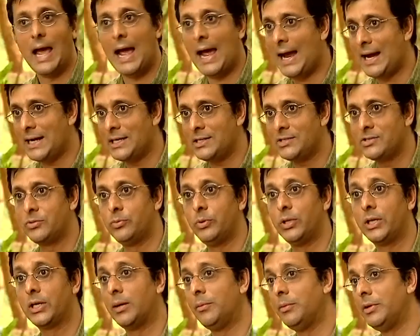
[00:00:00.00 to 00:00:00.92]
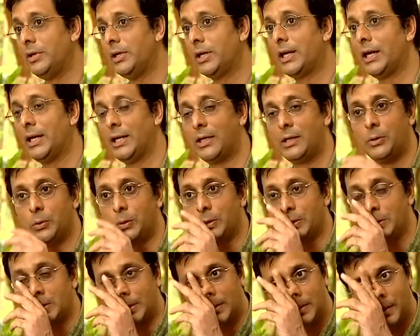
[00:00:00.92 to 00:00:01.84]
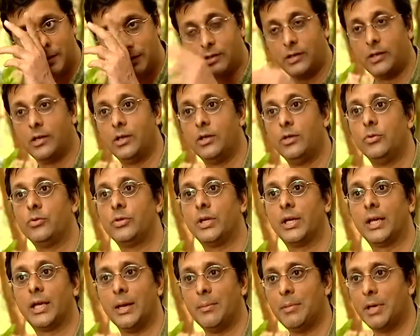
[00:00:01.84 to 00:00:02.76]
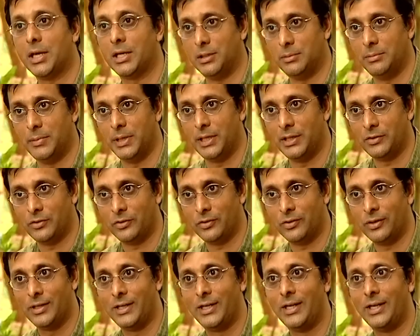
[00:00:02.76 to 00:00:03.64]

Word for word: Ants will communicate to each other using chemical means.